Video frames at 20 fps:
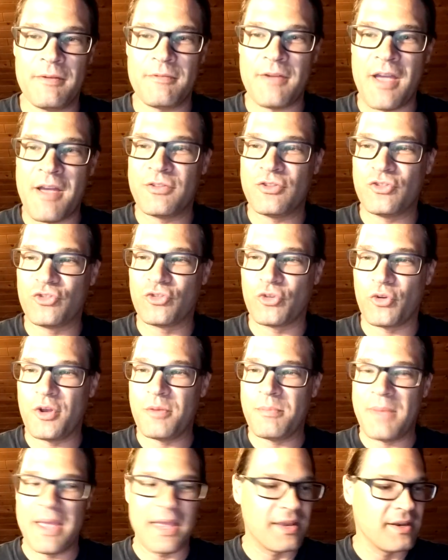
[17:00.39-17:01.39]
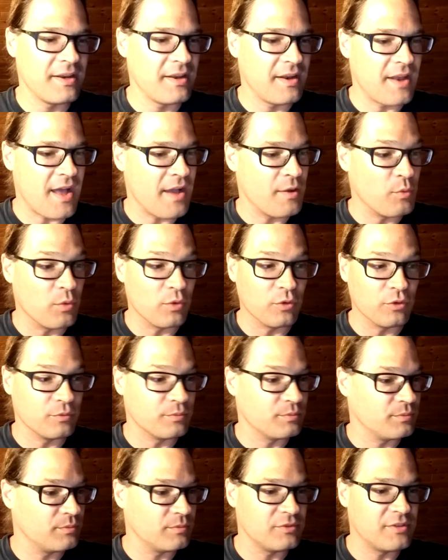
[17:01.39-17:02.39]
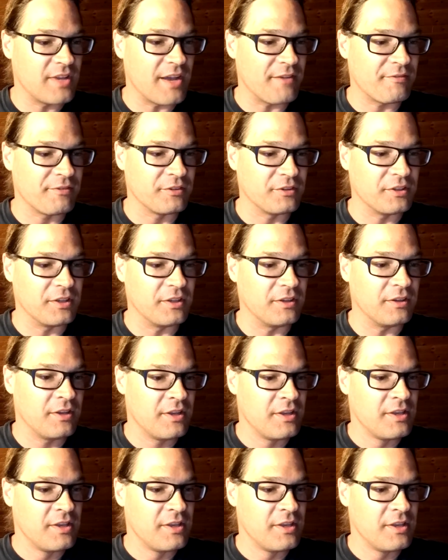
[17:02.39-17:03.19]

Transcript: have enjoyed making it. I will definitely,